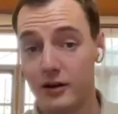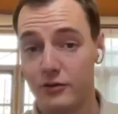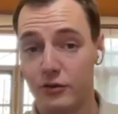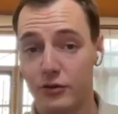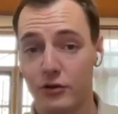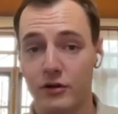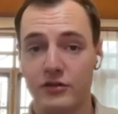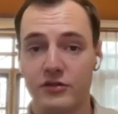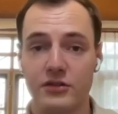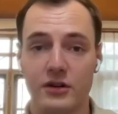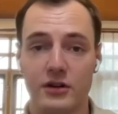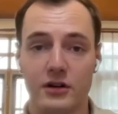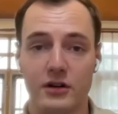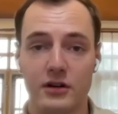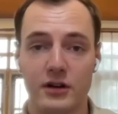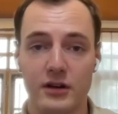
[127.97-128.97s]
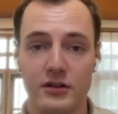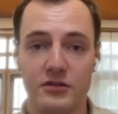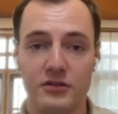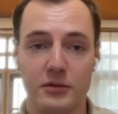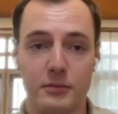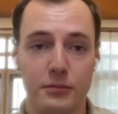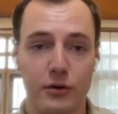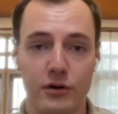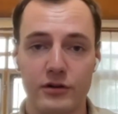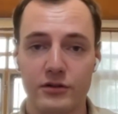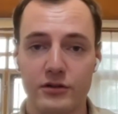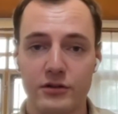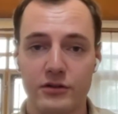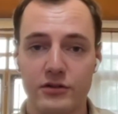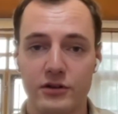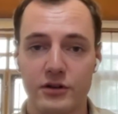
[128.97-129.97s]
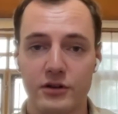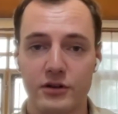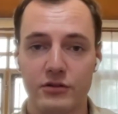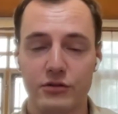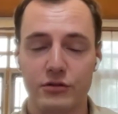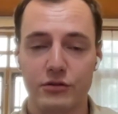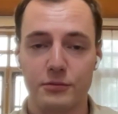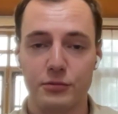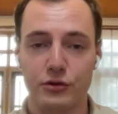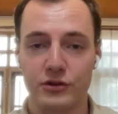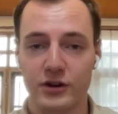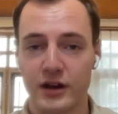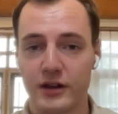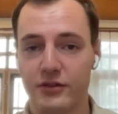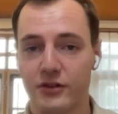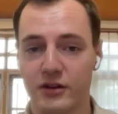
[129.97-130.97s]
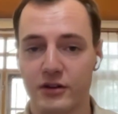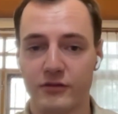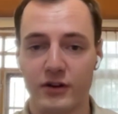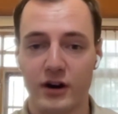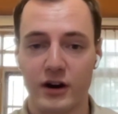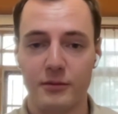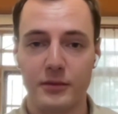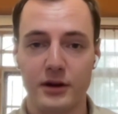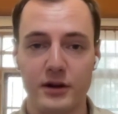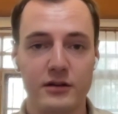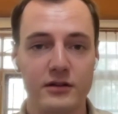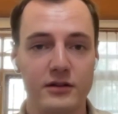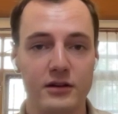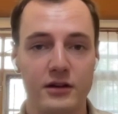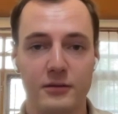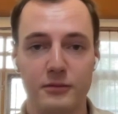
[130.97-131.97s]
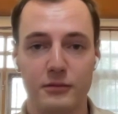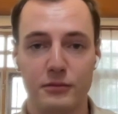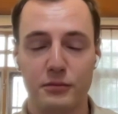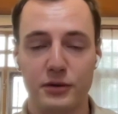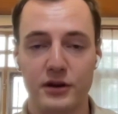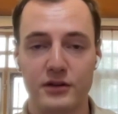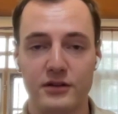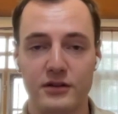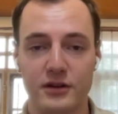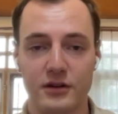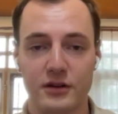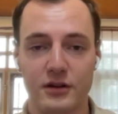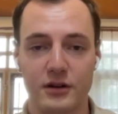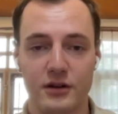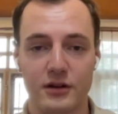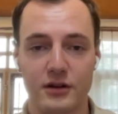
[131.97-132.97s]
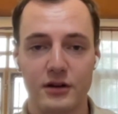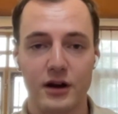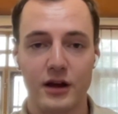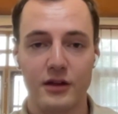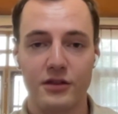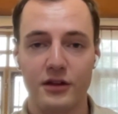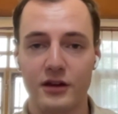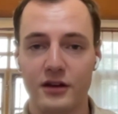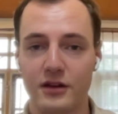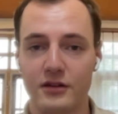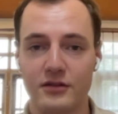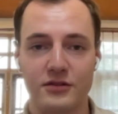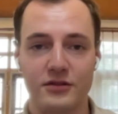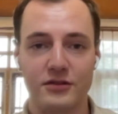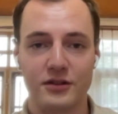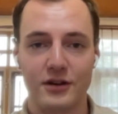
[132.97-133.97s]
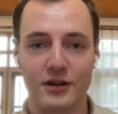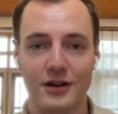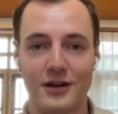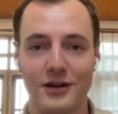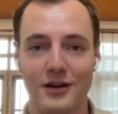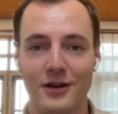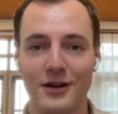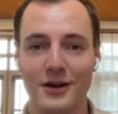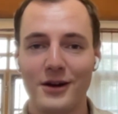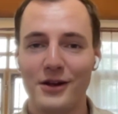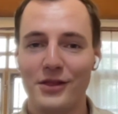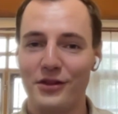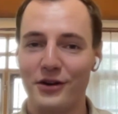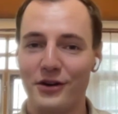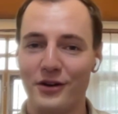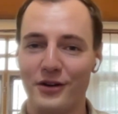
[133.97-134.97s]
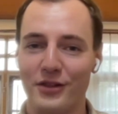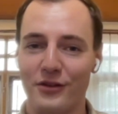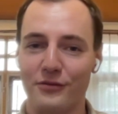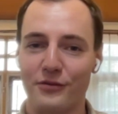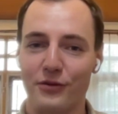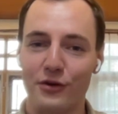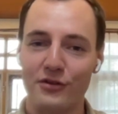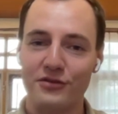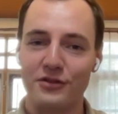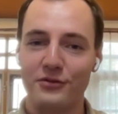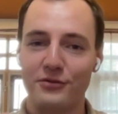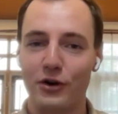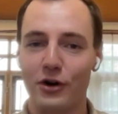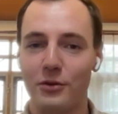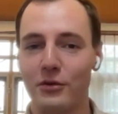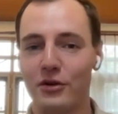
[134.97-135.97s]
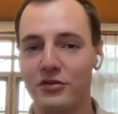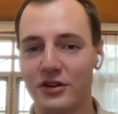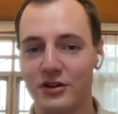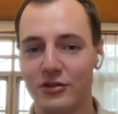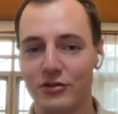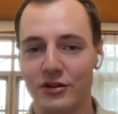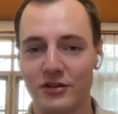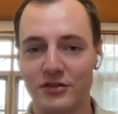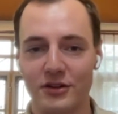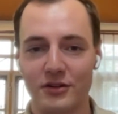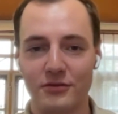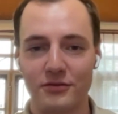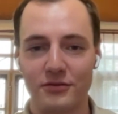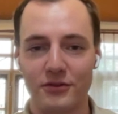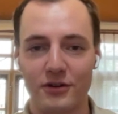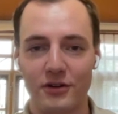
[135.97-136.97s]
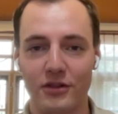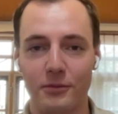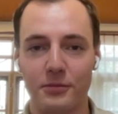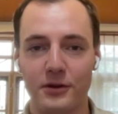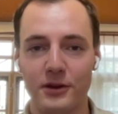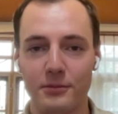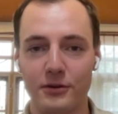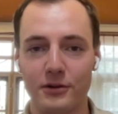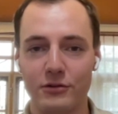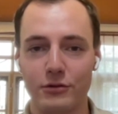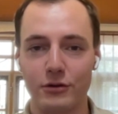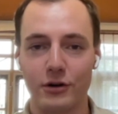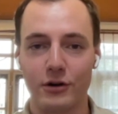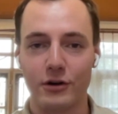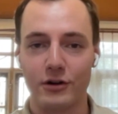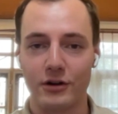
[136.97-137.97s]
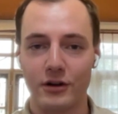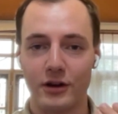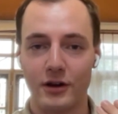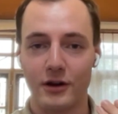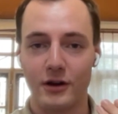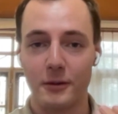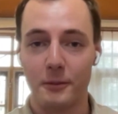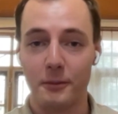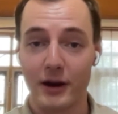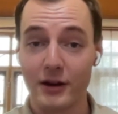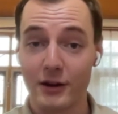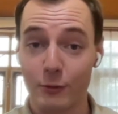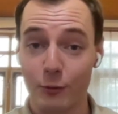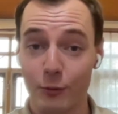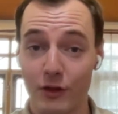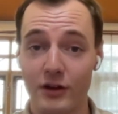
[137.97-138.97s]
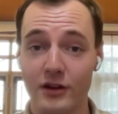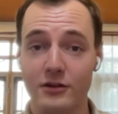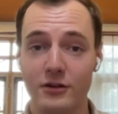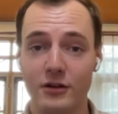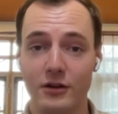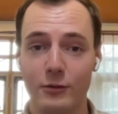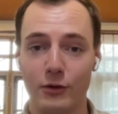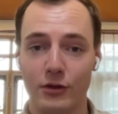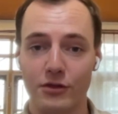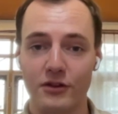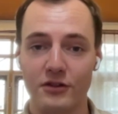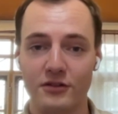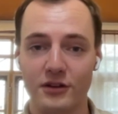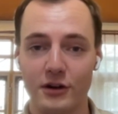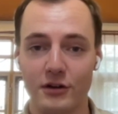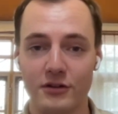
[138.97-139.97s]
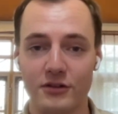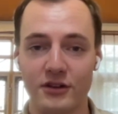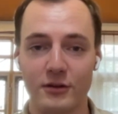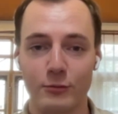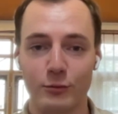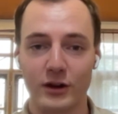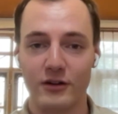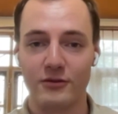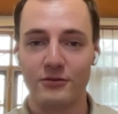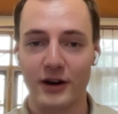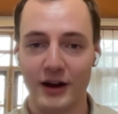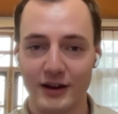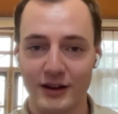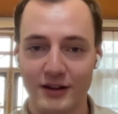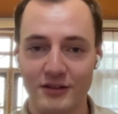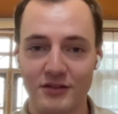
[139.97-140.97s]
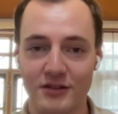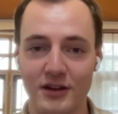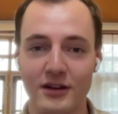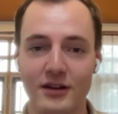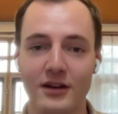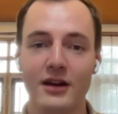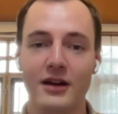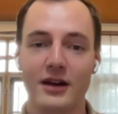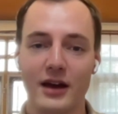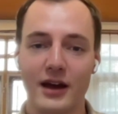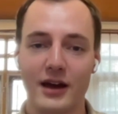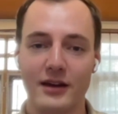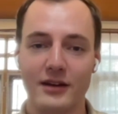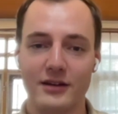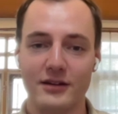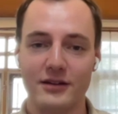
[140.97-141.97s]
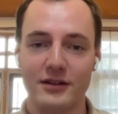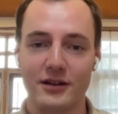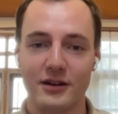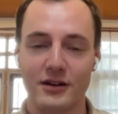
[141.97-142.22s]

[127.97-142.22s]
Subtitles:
of course, it's important to protect the environment, but I think it's the first and foremost interest of the people to earn money with it, with these loans that we are financing. And